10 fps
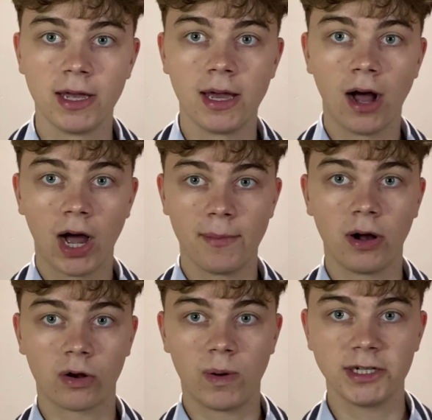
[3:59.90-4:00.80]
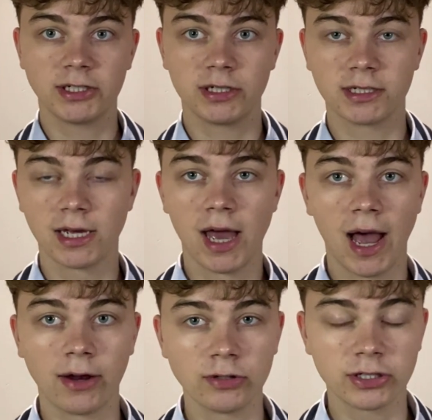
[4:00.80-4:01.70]
high mark questions,
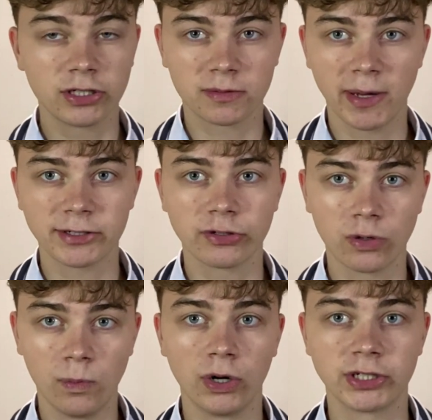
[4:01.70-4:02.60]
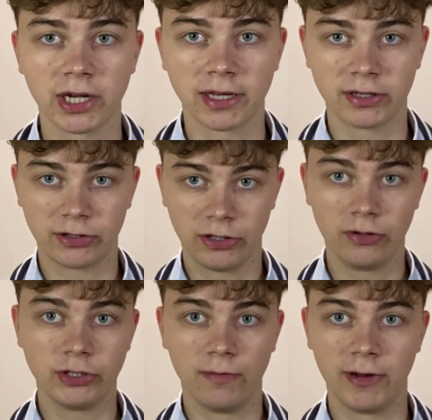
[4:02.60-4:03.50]
and also just make sure you're watching
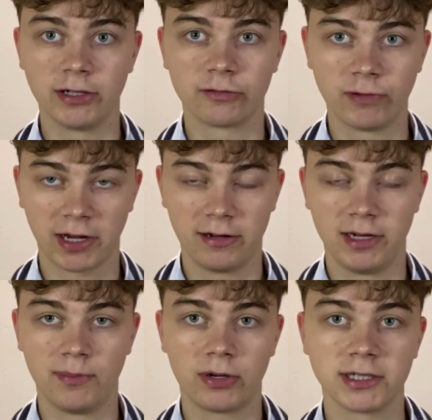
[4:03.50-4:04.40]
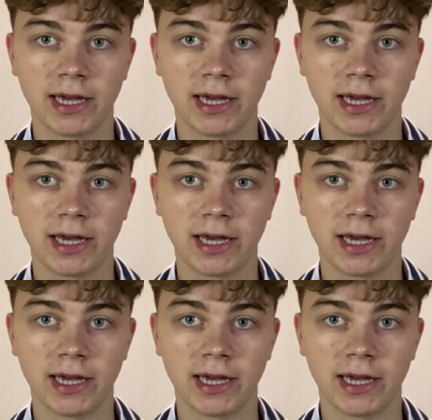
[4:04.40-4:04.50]
YouTube videos regularly, because